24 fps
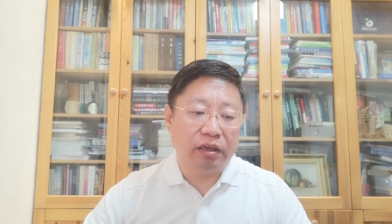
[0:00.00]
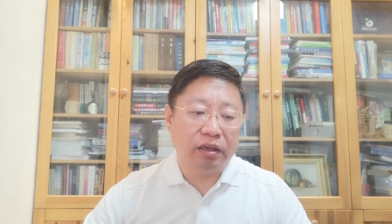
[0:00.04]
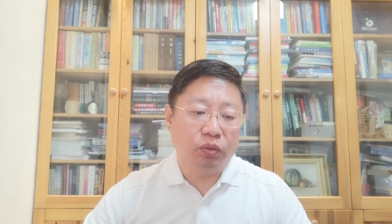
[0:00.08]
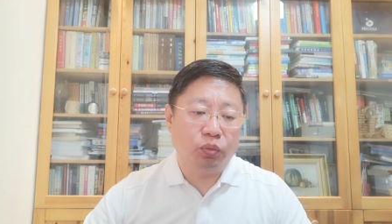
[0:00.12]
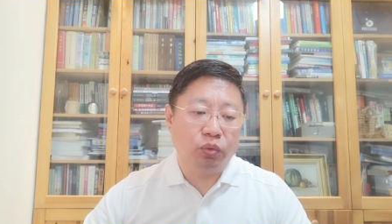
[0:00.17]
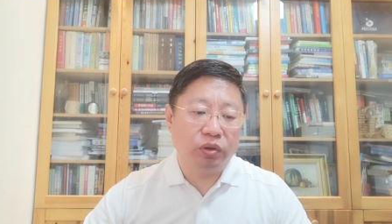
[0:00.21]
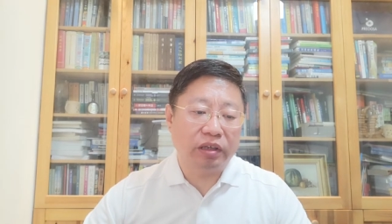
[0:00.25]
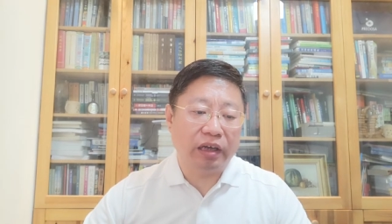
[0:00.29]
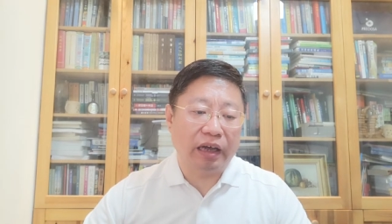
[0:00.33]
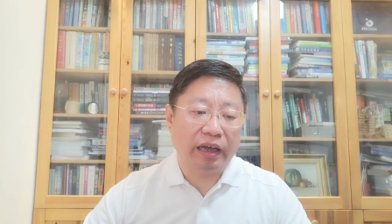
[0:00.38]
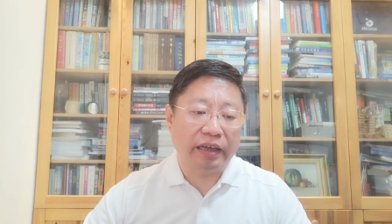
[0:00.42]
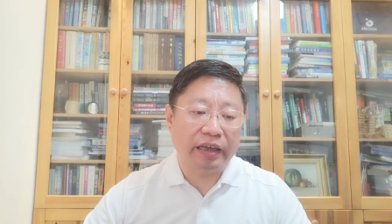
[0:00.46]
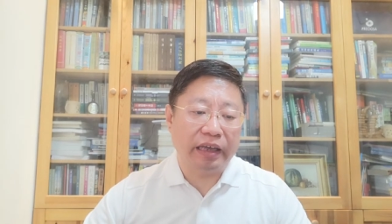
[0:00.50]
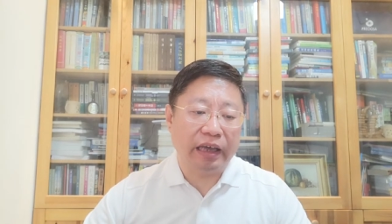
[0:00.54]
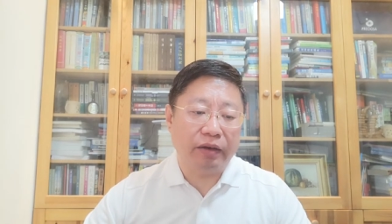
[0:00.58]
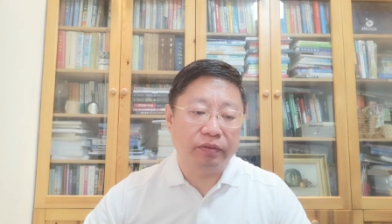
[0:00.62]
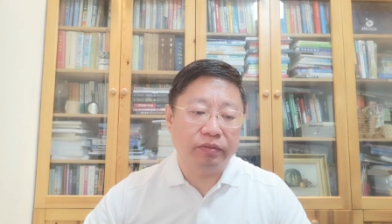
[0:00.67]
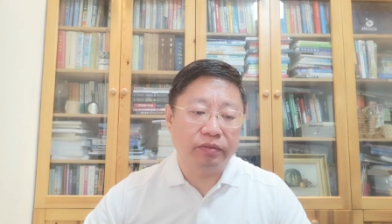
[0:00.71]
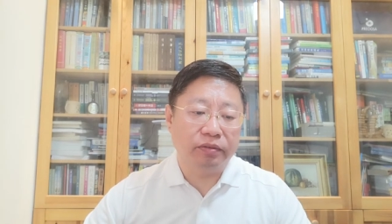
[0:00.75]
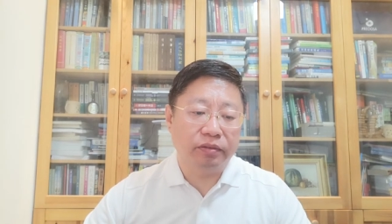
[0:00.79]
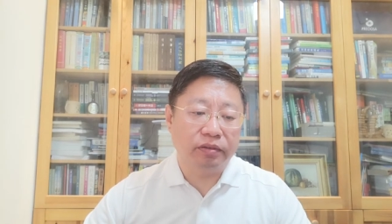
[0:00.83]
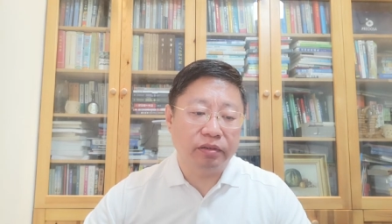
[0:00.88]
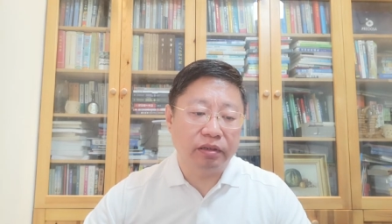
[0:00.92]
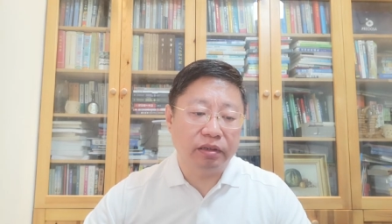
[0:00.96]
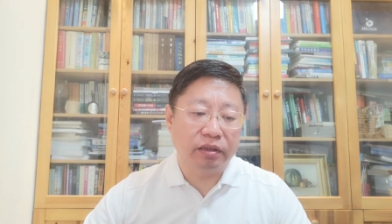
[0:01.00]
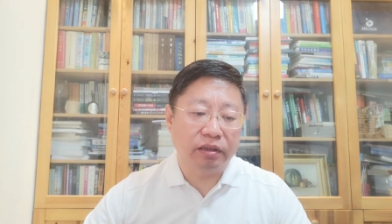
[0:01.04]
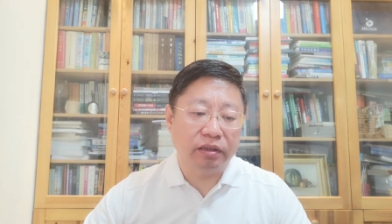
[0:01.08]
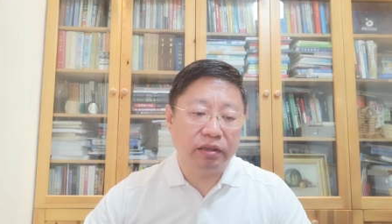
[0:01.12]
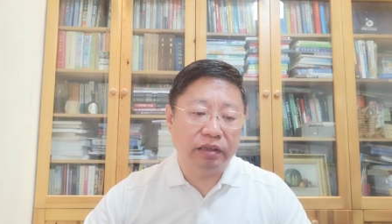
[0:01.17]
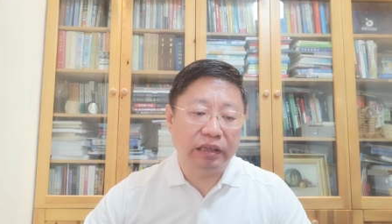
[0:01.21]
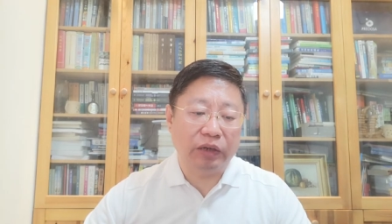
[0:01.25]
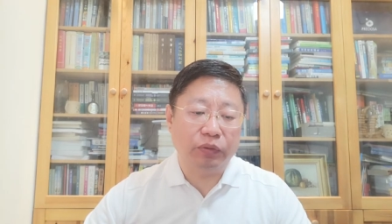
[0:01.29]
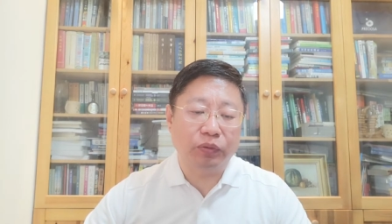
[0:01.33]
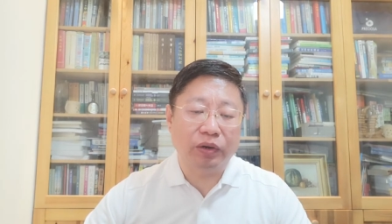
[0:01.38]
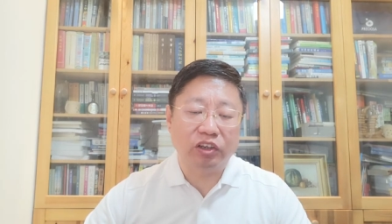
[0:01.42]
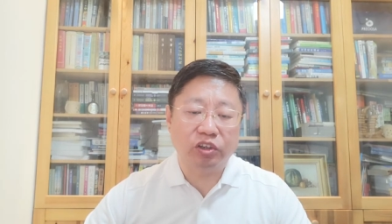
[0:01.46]
what I have
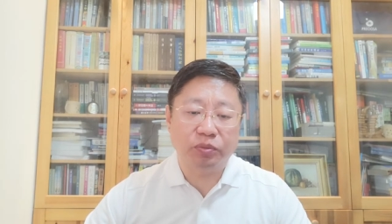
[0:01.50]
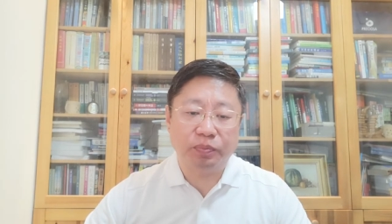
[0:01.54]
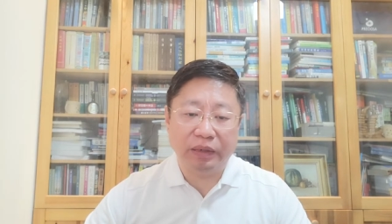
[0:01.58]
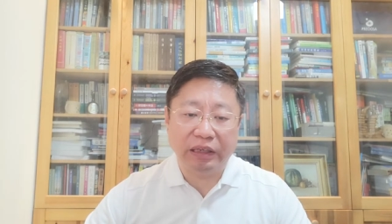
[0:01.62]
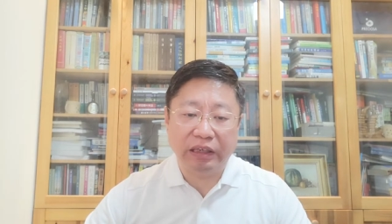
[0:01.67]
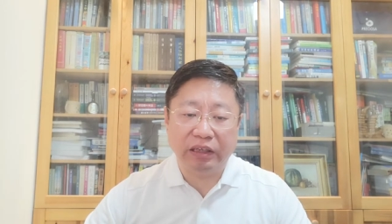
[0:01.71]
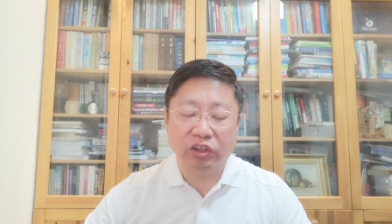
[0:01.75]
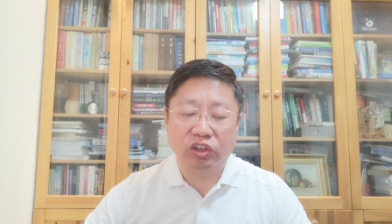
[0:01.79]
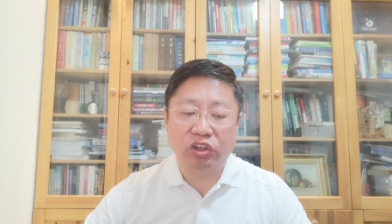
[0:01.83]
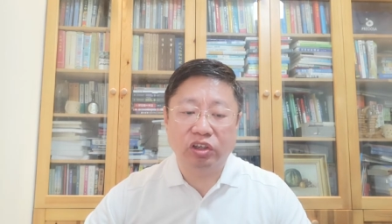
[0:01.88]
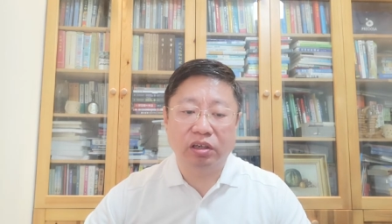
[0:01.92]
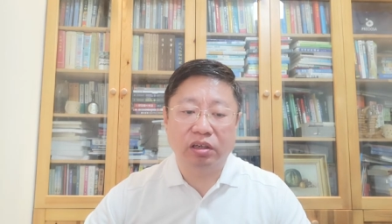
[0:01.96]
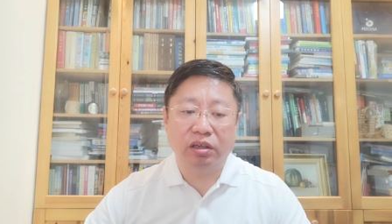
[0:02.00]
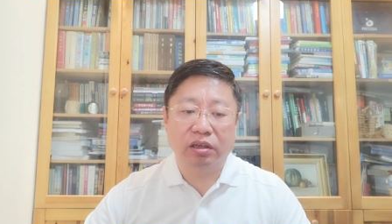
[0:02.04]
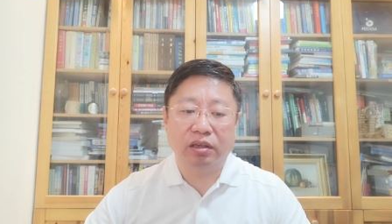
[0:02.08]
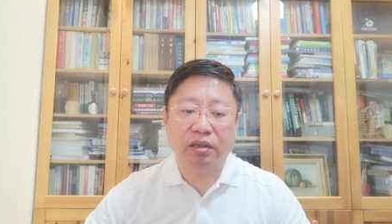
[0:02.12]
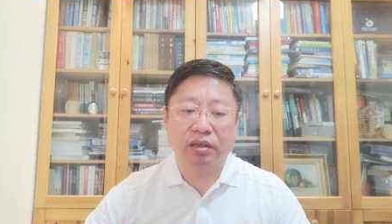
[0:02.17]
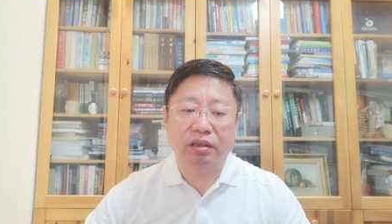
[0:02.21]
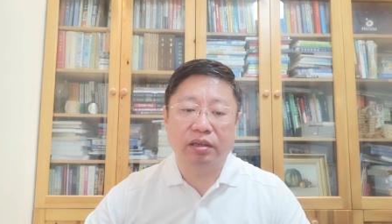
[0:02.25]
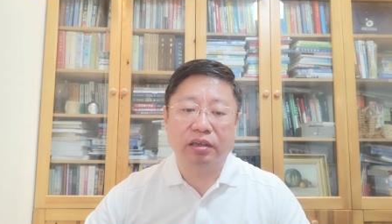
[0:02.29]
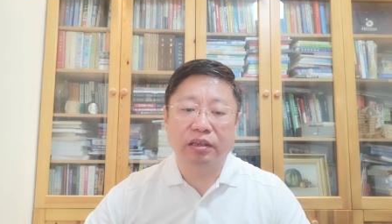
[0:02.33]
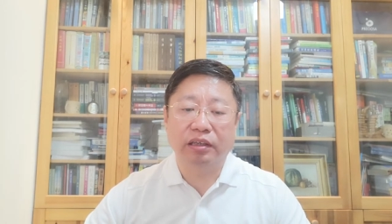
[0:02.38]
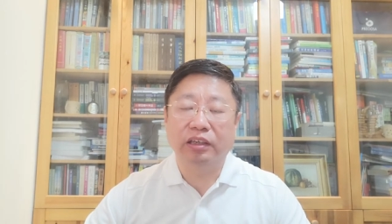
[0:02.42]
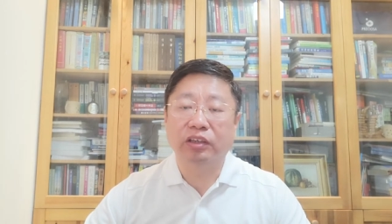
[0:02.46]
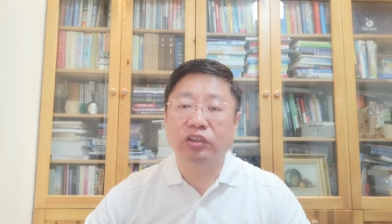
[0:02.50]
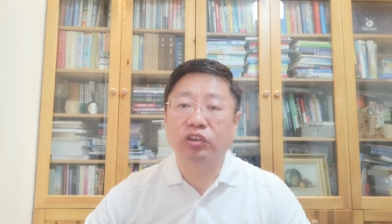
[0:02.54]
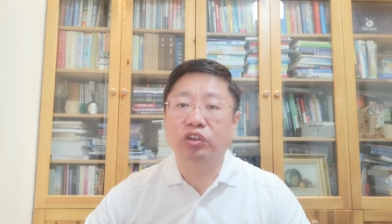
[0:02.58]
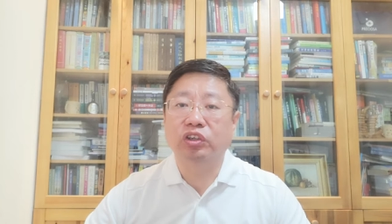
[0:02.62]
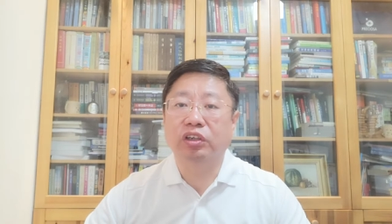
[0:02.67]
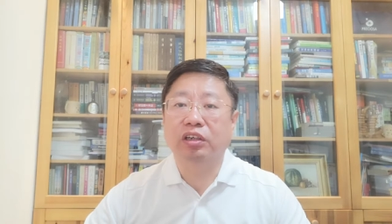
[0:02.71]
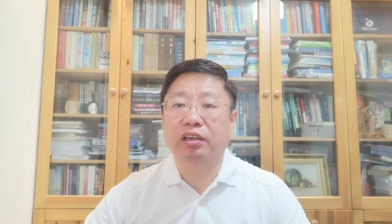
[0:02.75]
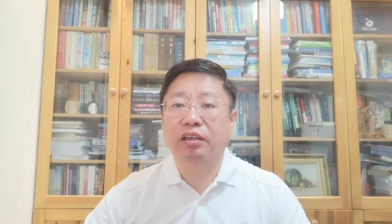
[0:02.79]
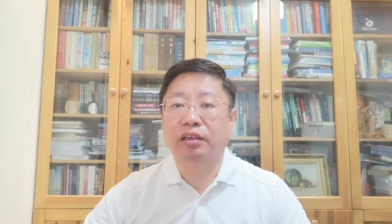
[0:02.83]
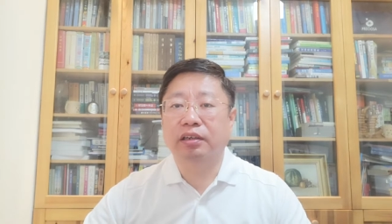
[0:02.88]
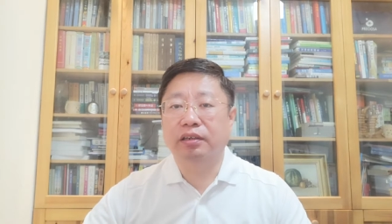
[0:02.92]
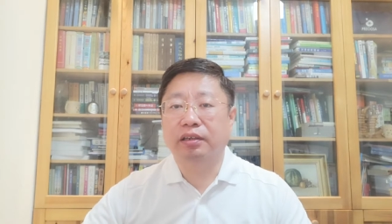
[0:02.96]
gave a speech in
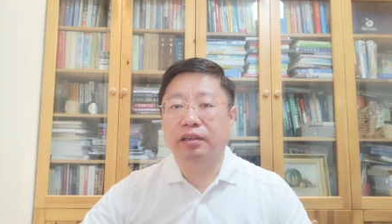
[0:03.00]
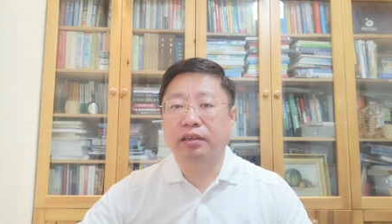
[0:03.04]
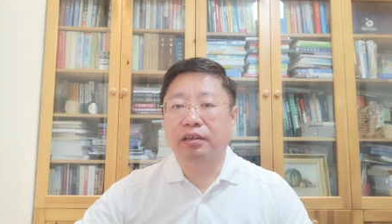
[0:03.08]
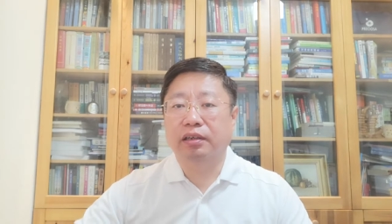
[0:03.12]
the